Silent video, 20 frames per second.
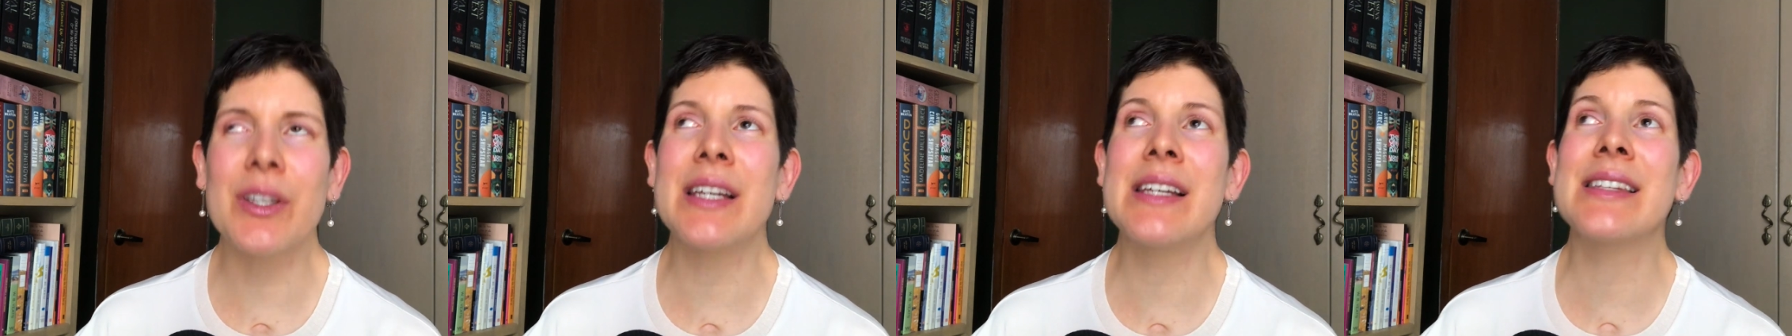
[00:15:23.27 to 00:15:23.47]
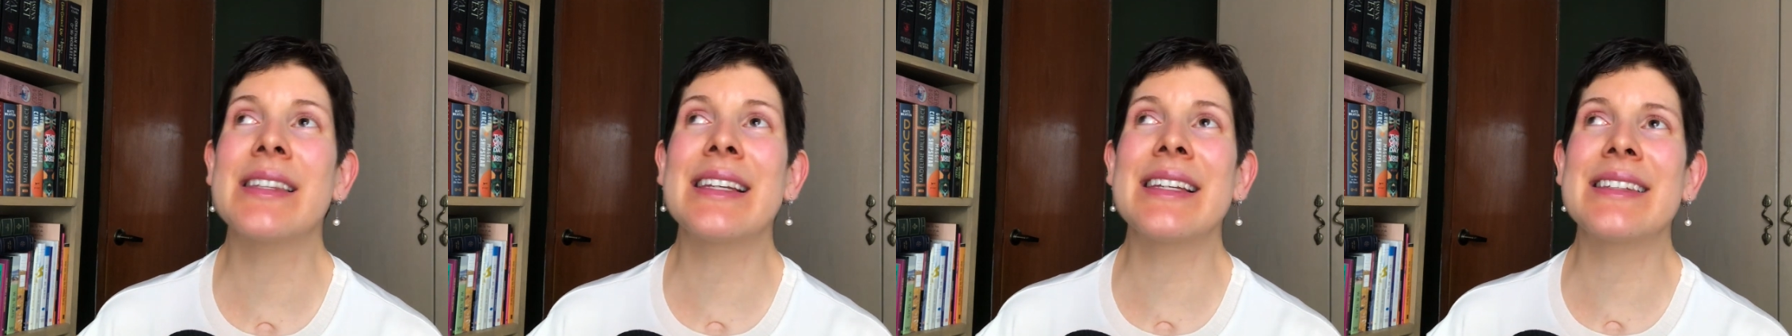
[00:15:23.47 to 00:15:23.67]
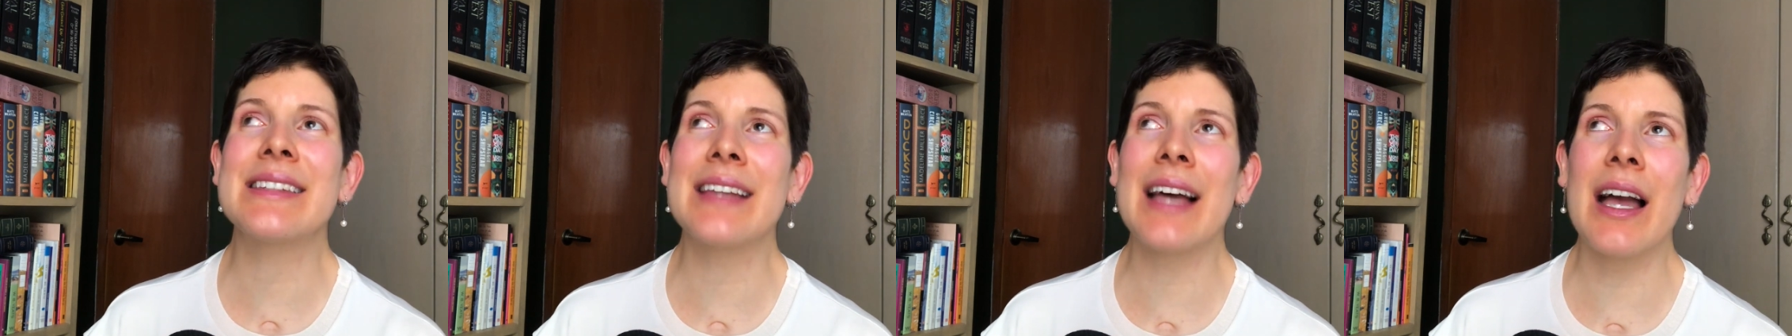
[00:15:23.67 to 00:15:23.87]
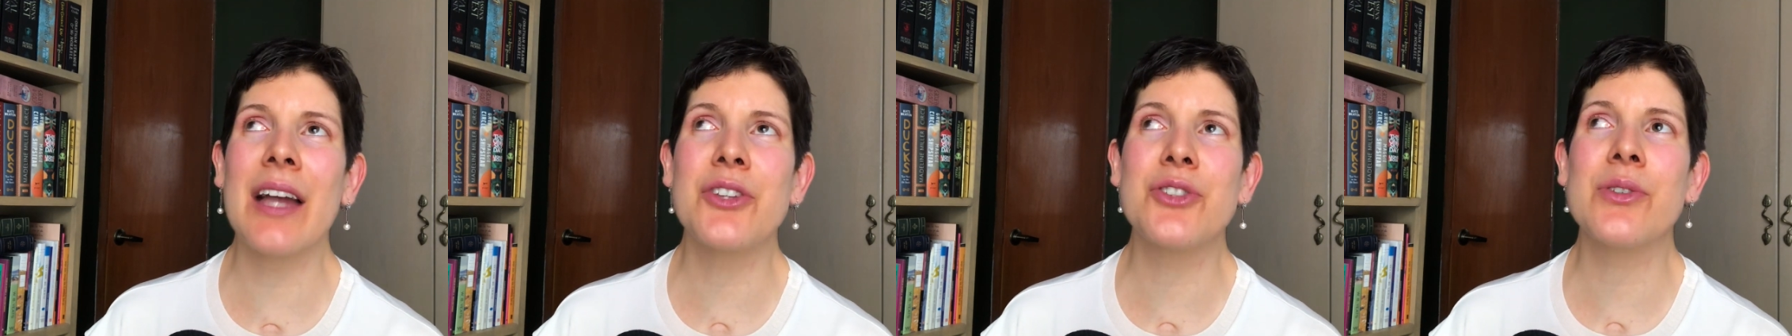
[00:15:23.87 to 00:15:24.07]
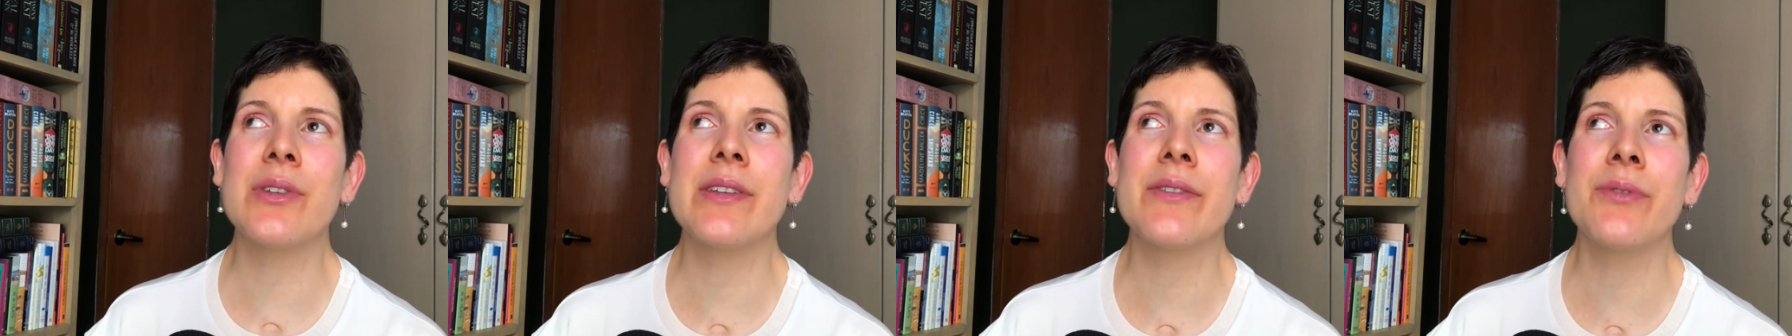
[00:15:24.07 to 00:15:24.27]
And that's
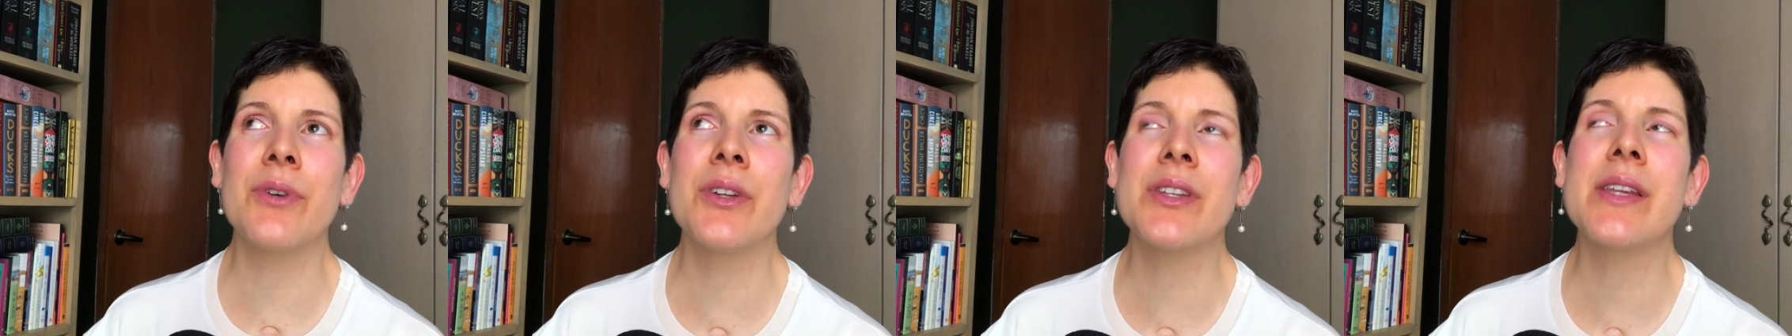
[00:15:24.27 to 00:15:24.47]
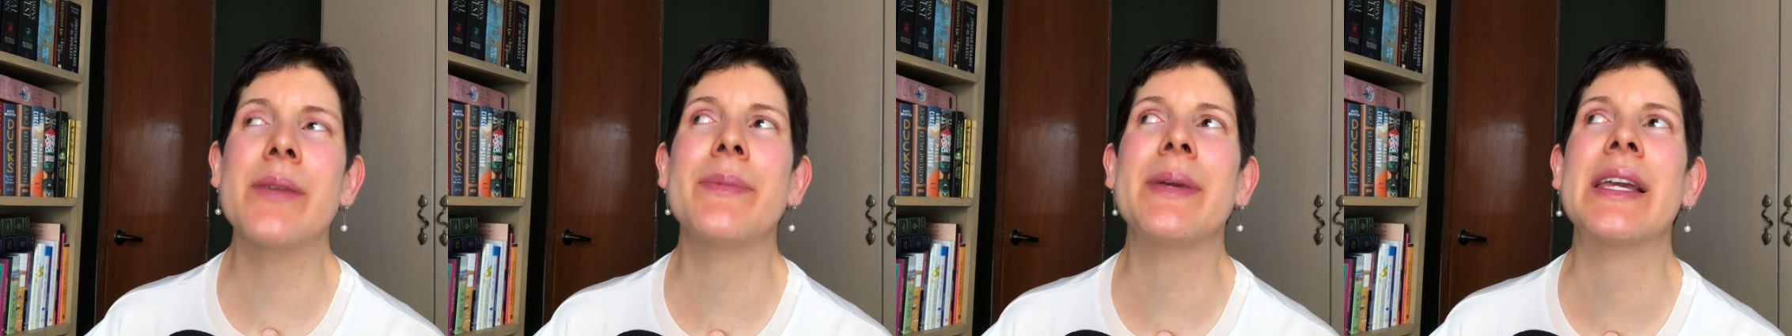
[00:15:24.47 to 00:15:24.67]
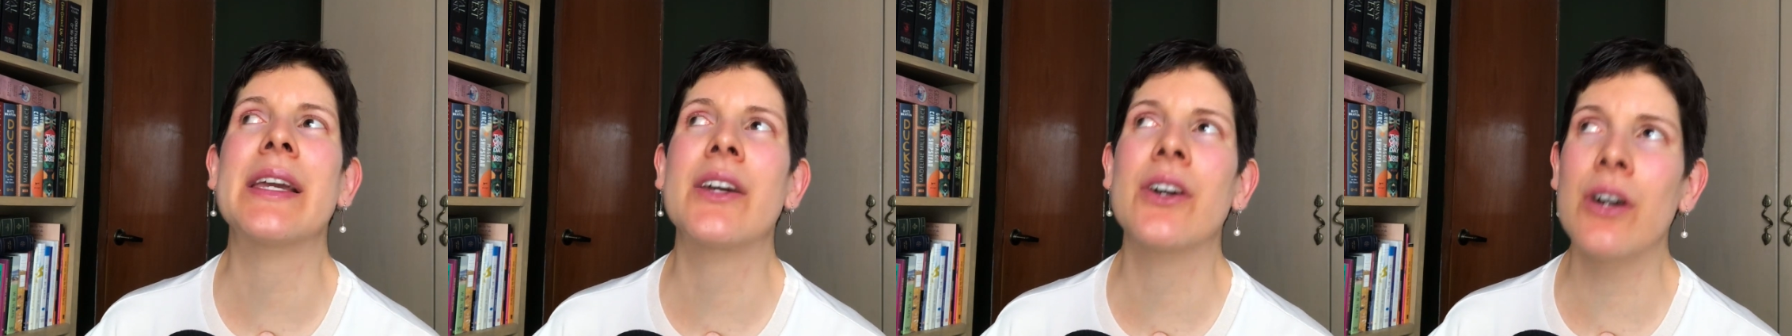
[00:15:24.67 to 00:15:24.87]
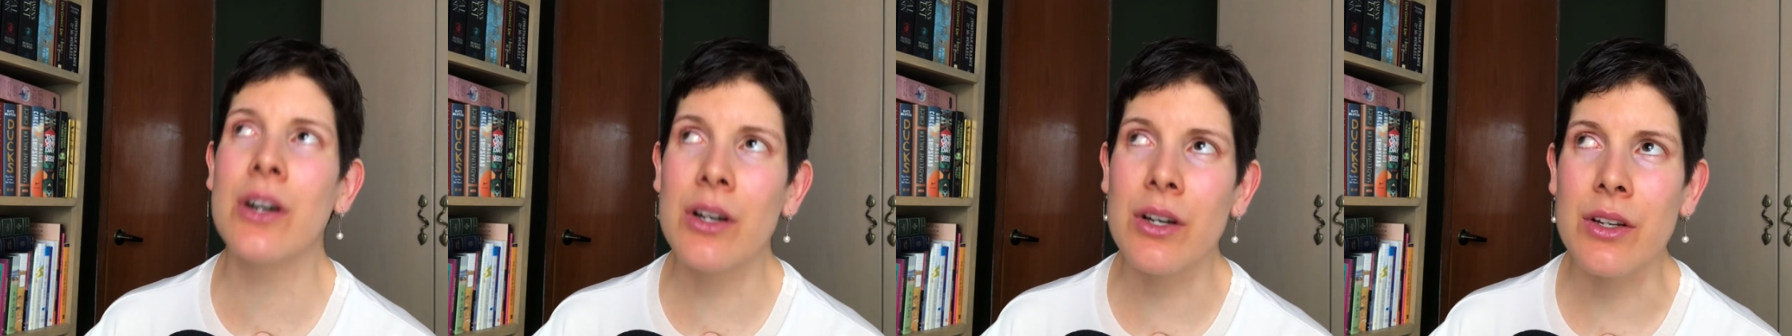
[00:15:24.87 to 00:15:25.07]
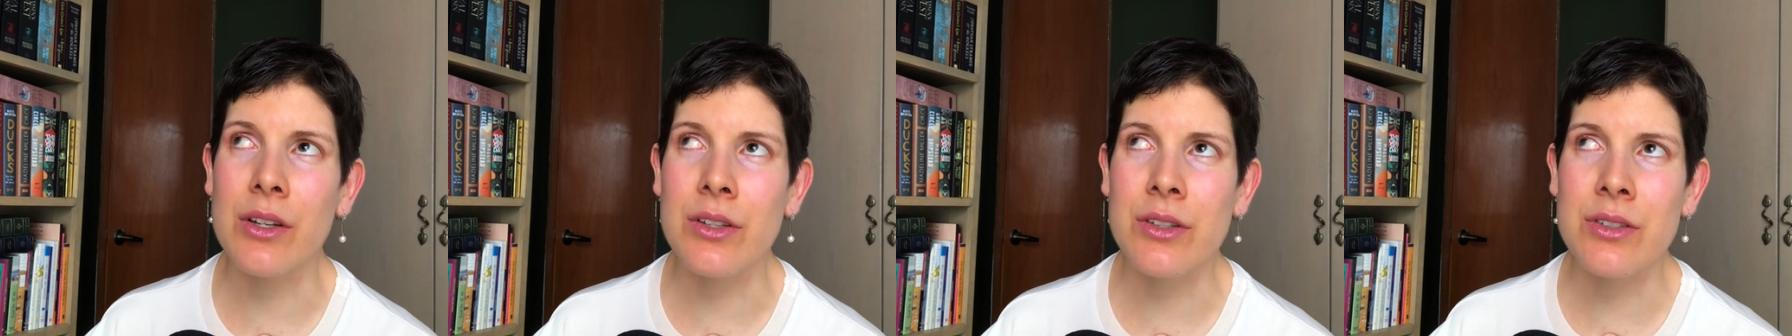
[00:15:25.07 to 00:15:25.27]
actually funny
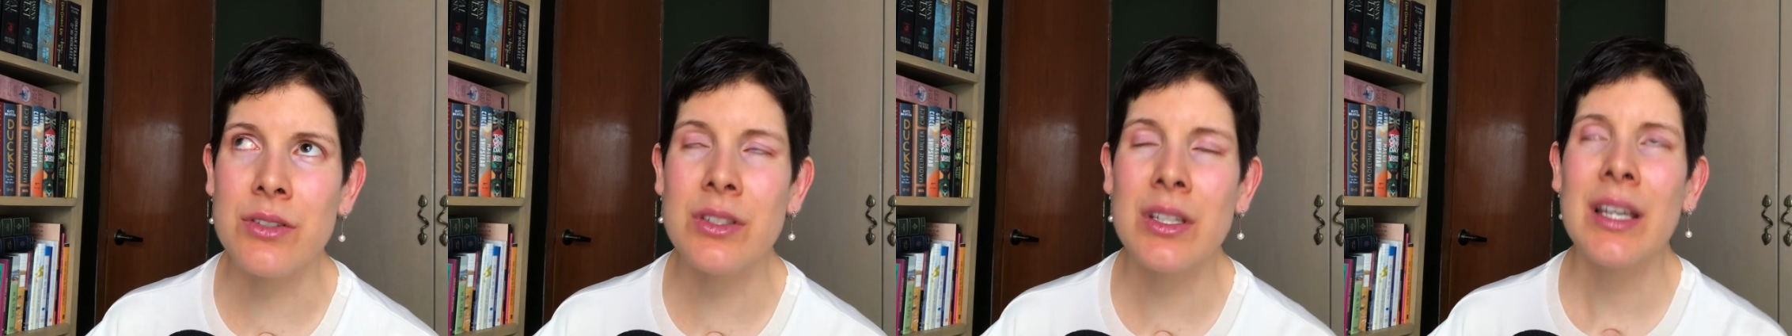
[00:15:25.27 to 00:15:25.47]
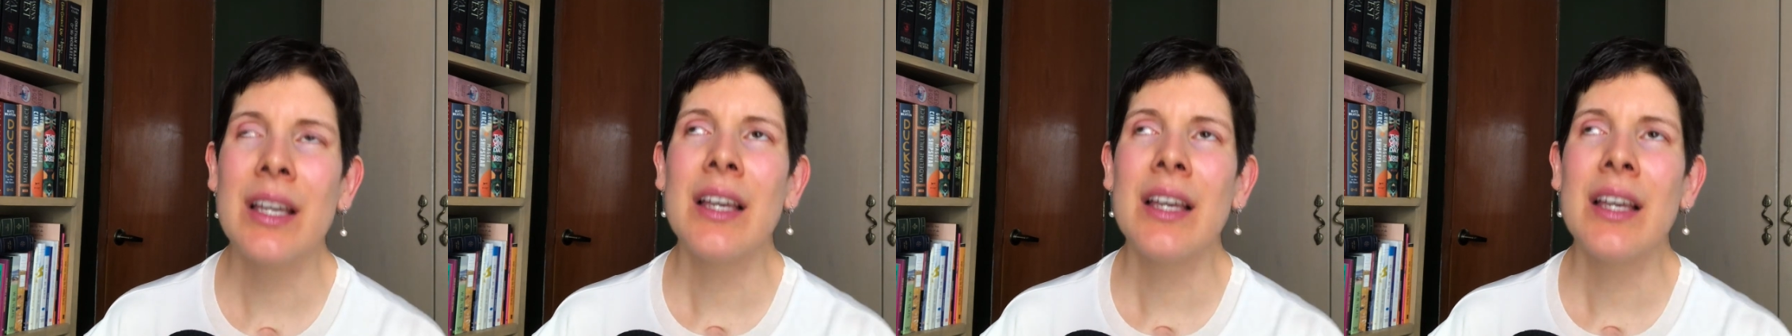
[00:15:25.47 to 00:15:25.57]
because